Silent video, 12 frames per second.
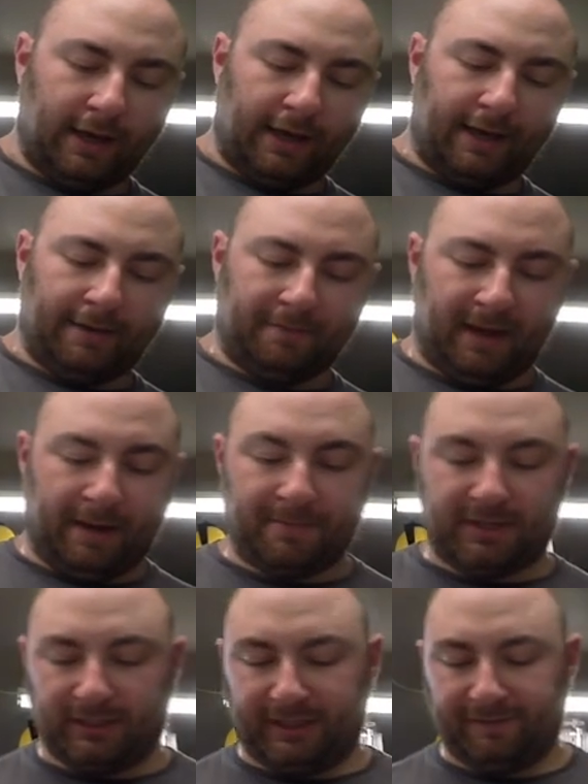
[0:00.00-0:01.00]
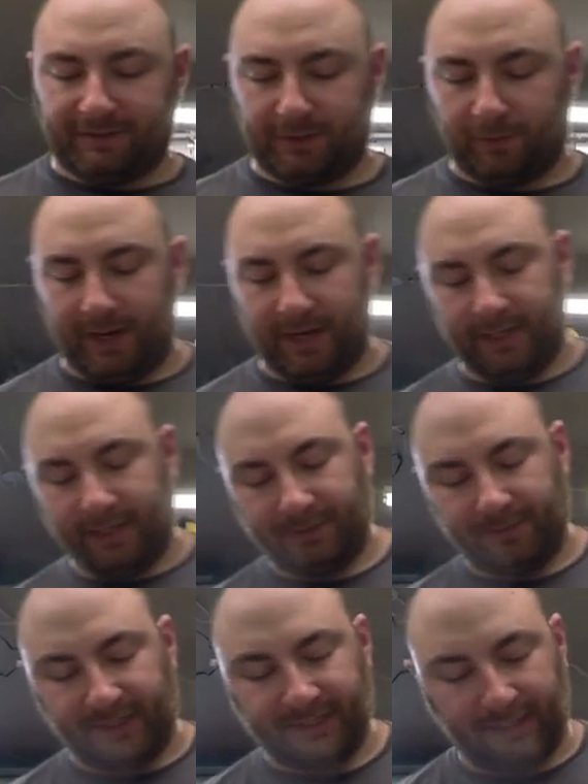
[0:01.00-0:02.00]
I'm going to leave it the way it is
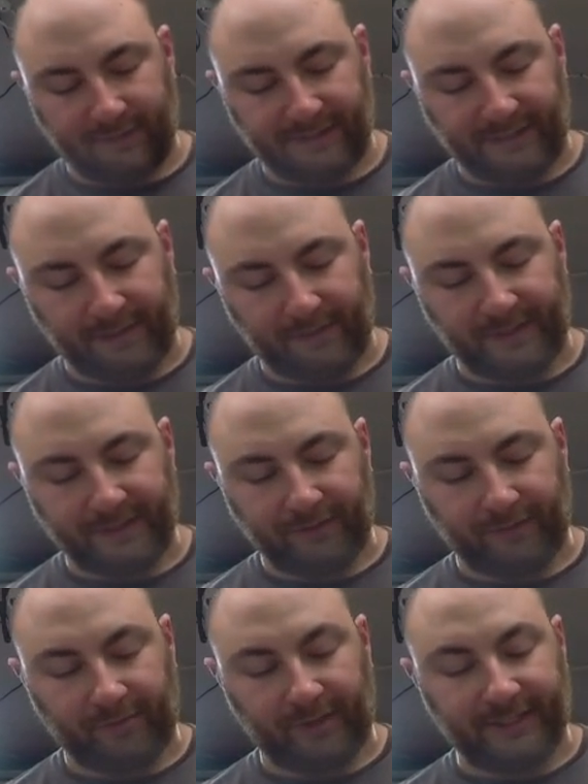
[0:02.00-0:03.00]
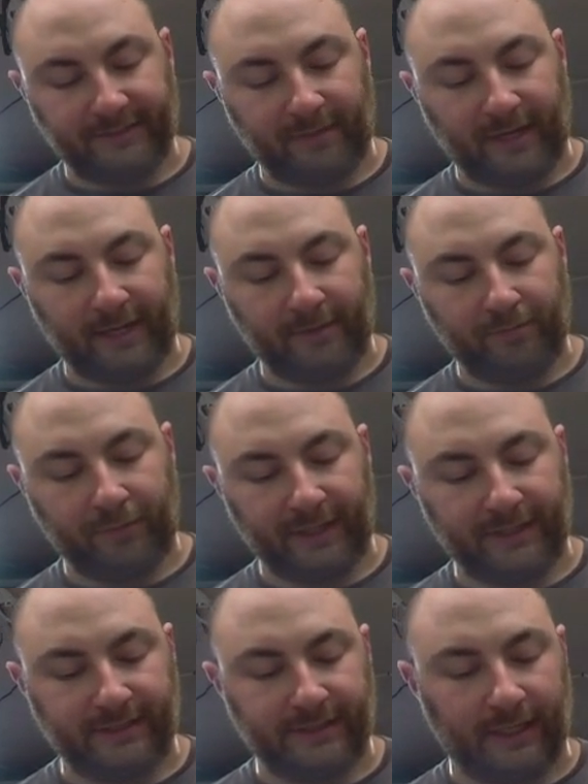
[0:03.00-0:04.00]
because I don't see any reason to replace mine,
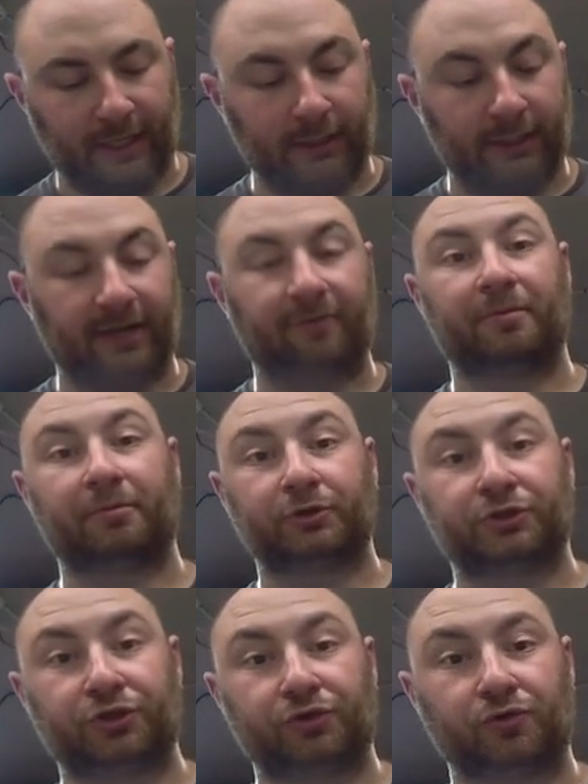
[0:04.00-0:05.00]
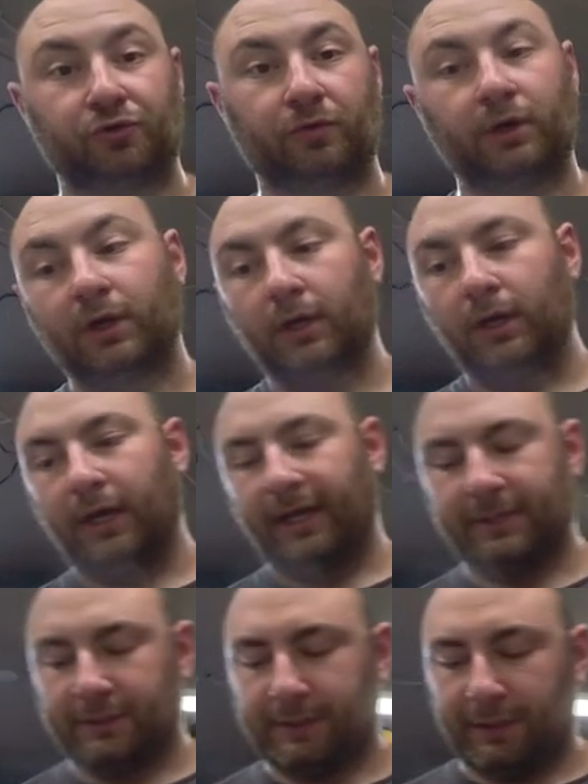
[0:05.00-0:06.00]
but a lot of people do,
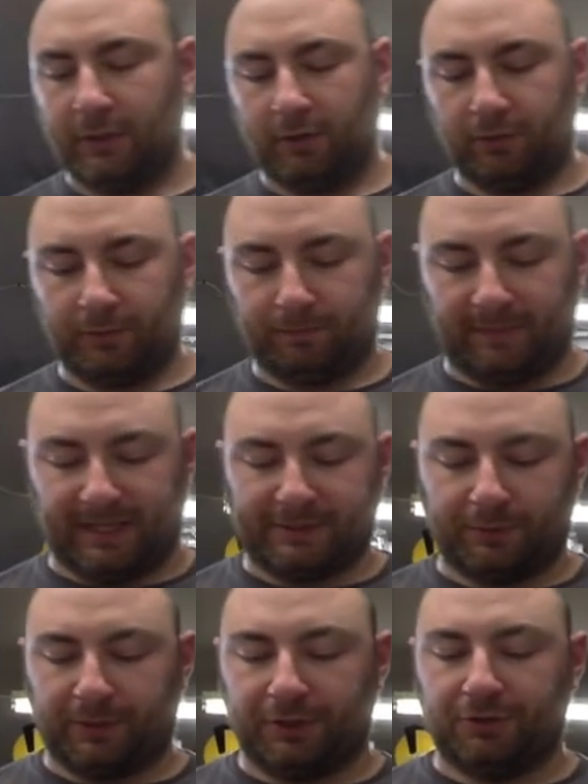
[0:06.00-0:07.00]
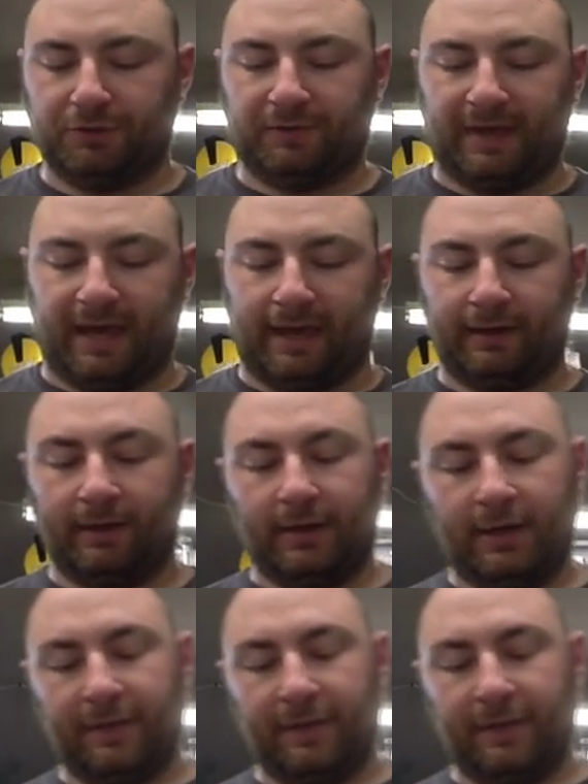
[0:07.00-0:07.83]
and so that's when you do that.